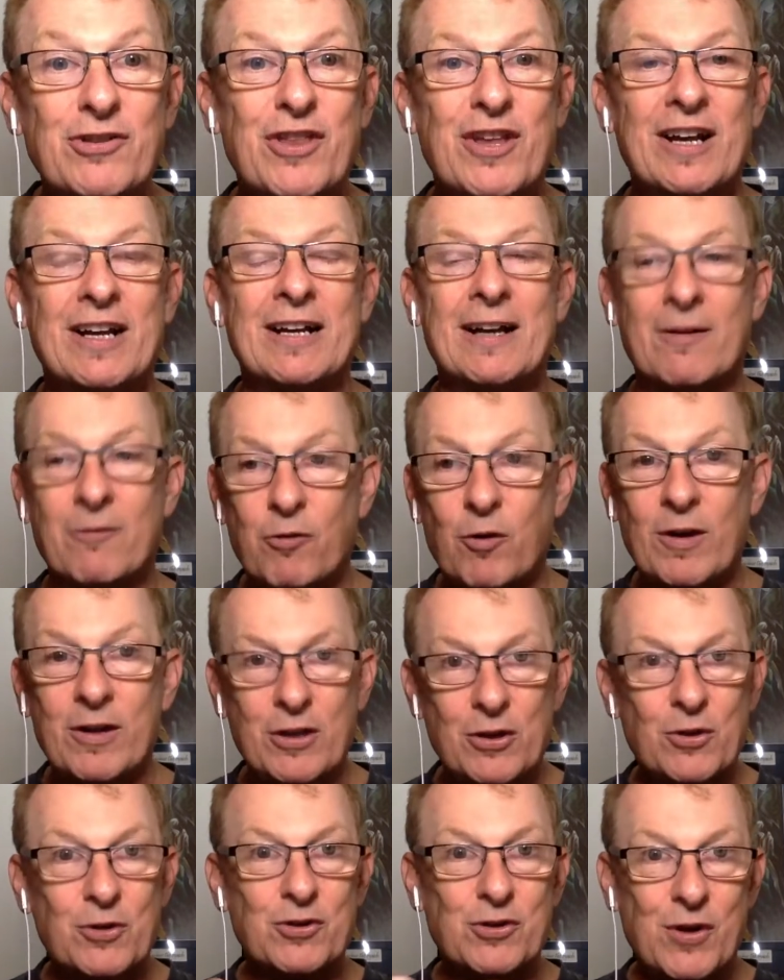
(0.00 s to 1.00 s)
out there of
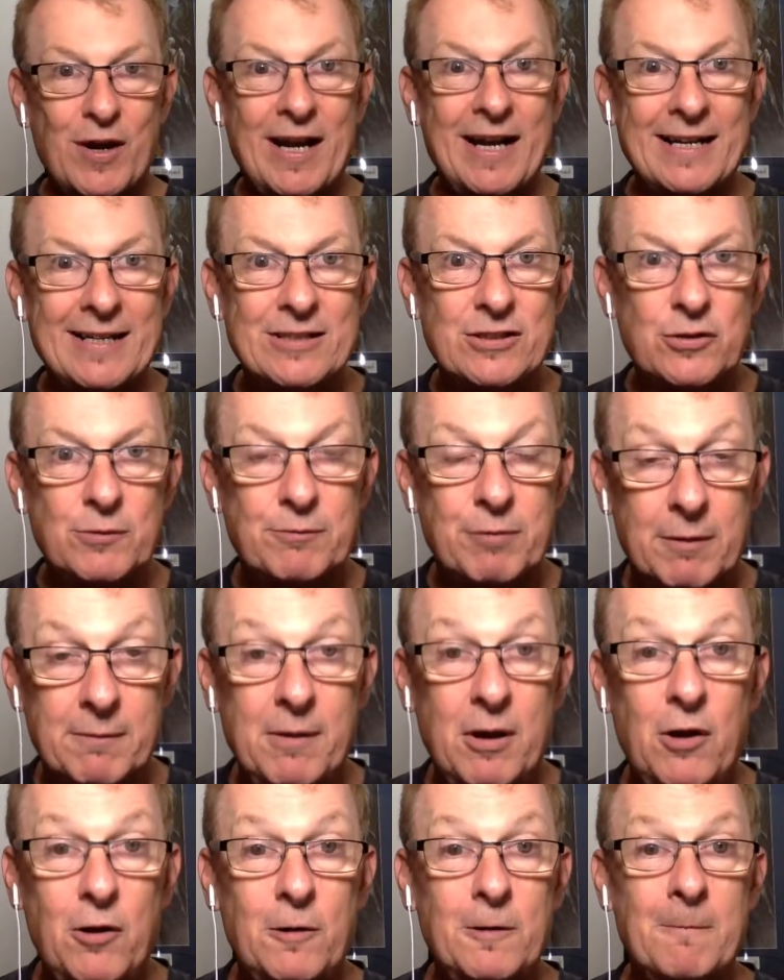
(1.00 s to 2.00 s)
what you're trying to
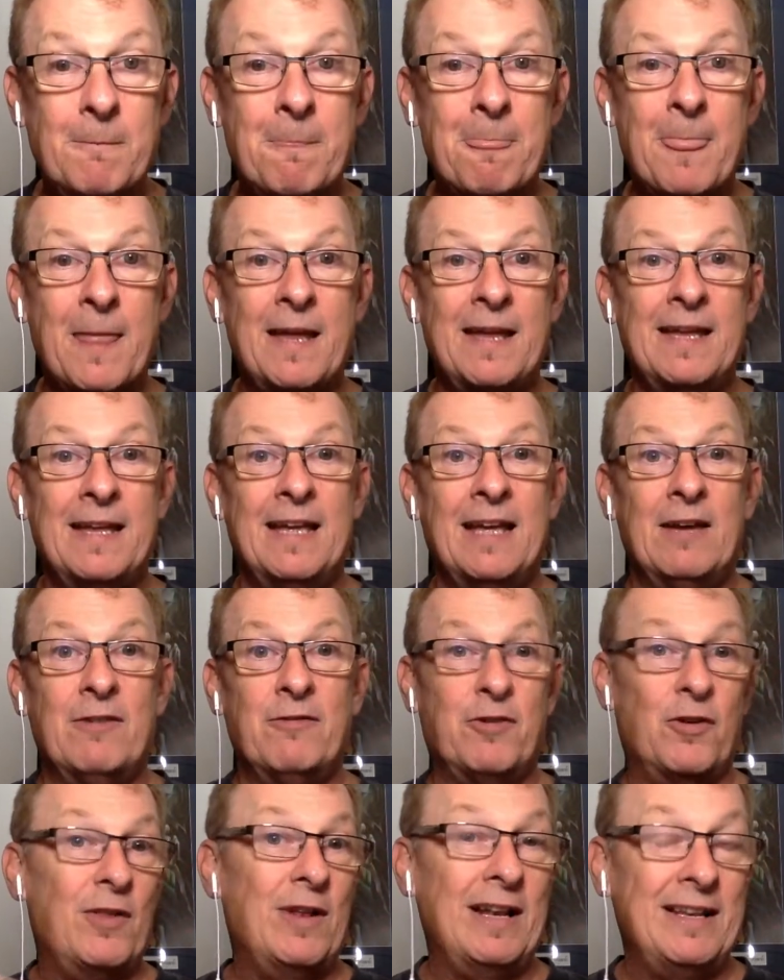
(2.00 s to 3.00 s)
promote
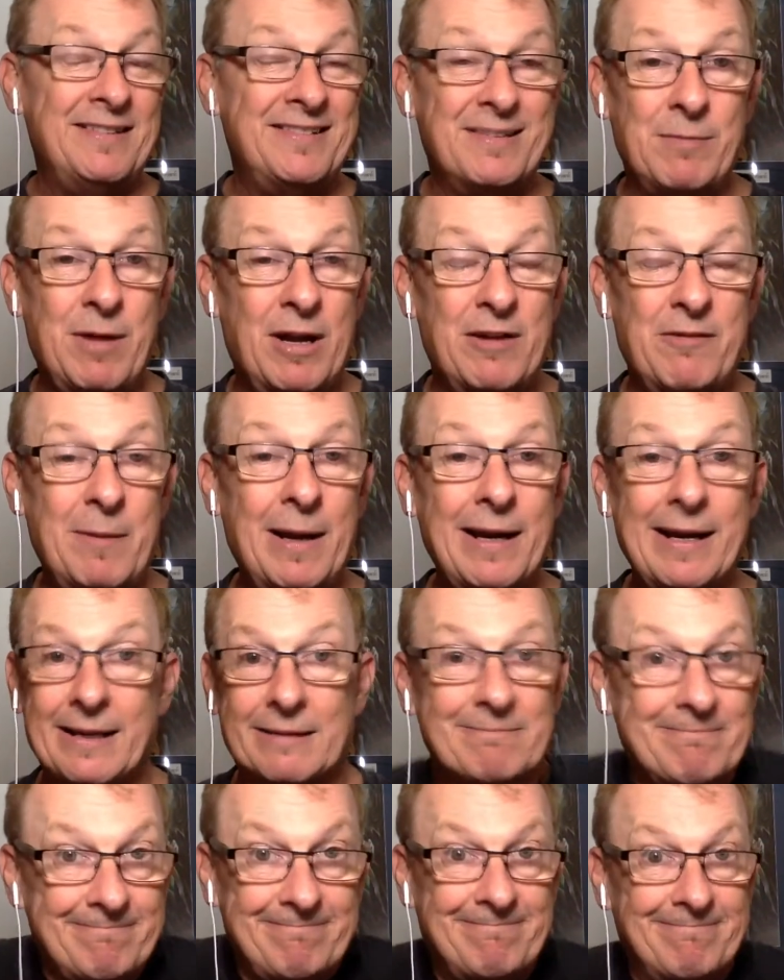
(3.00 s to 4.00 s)
for the least amount of money.